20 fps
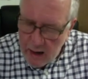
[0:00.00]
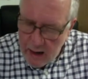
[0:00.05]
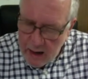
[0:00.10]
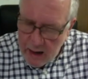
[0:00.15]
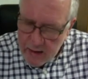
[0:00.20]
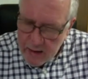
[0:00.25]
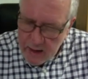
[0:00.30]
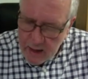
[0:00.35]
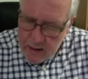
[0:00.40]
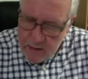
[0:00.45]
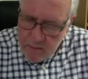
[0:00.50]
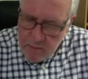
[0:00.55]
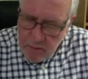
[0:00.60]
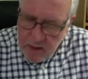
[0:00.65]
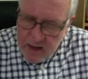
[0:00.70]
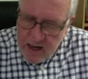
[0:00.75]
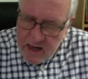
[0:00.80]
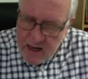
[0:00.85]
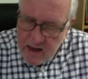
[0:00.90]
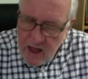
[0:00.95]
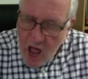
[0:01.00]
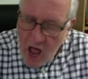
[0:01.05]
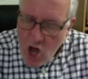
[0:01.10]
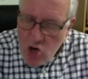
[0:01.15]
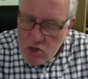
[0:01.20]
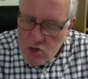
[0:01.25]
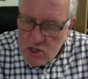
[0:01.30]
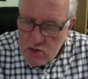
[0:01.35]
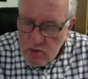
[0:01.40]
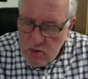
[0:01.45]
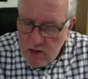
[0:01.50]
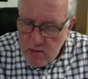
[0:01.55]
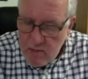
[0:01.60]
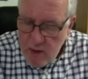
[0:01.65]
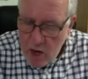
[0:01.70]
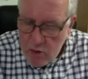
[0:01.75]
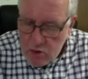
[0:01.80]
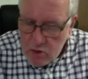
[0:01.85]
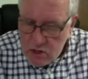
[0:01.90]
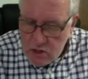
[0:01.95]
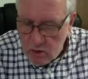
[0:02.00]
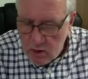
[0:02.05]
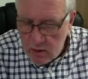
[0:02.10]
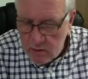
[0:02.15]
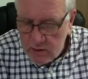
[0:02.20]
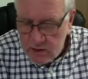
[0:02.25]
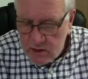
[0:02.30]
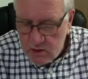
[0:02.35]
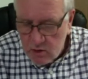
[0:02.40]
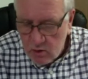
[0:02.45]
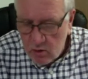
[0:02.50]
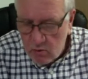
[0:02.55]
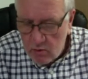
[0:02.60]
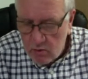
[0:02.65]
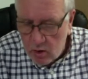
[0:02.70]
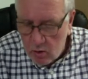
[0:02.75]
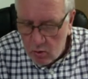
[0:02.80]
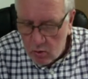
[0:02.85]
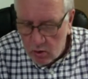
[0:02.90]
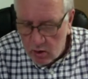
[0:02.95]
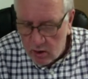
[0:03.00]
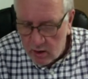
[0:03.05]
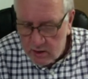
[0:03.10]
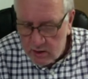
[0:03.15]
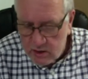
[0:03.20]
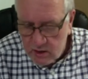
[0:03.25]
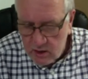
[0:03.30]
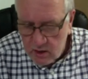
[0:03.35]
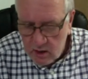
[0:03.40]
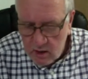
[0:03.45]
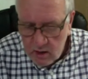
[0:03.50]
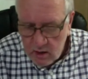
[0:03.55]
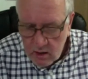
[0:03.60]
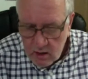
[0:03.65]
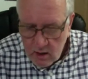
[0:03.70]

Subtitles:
then be the host with the most, although it's not a role that